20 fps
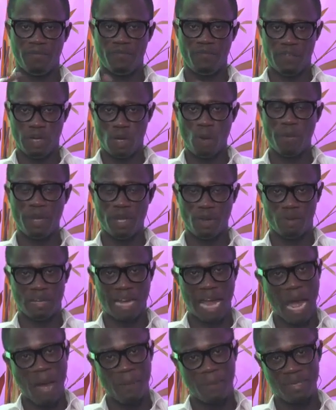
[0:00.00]
phenomenon
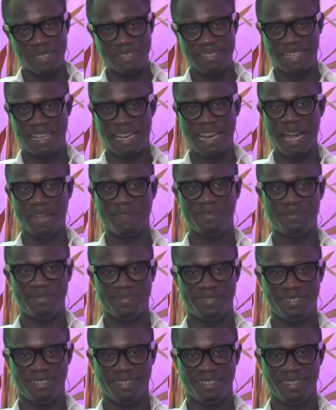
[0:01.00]
that happens in life.
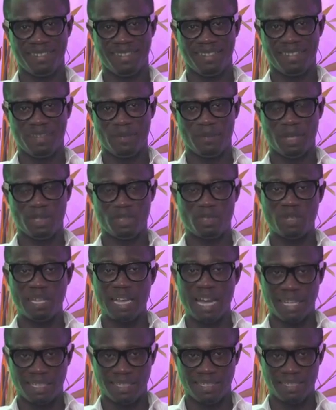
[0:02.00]
But
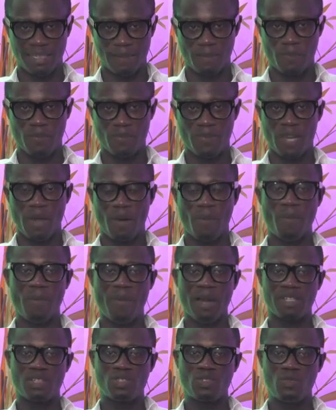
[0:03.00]
tonight,
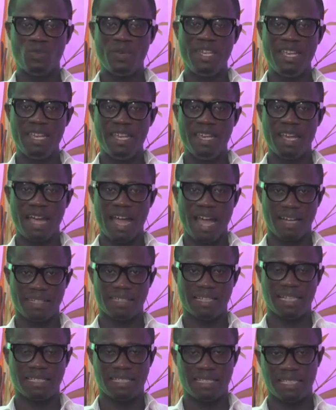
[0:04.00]
must we
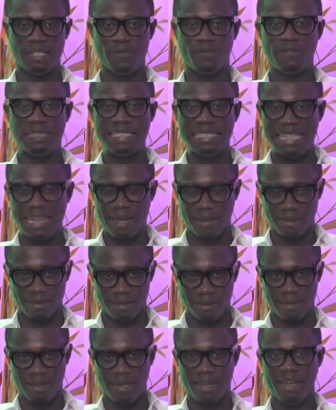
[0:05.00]
act as if
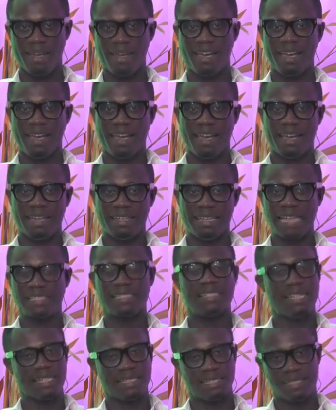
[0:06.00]
death
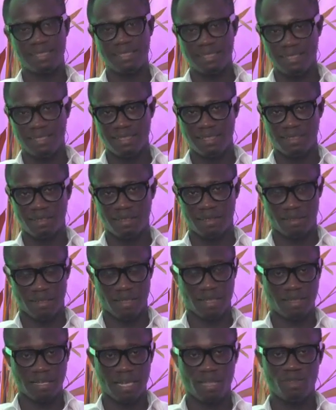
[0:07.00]
doesn't exist?
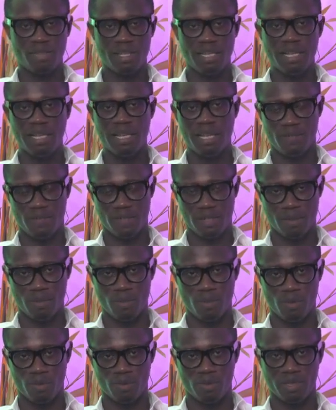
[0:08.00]
It's actually
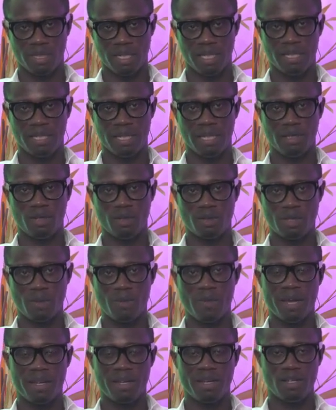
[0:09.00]
inevitable. And then
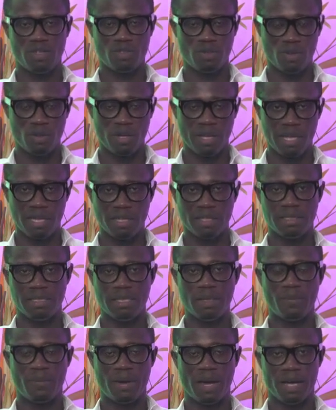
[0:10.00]
Dr. Michael is going to get
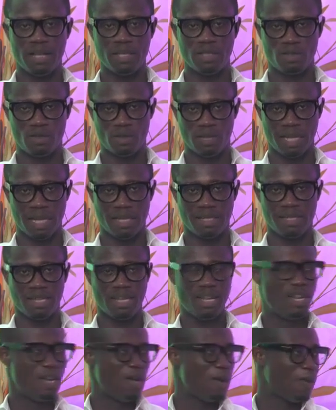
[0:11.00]
deeper into
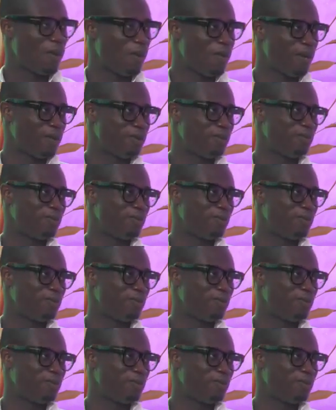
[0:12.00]
it. Papa,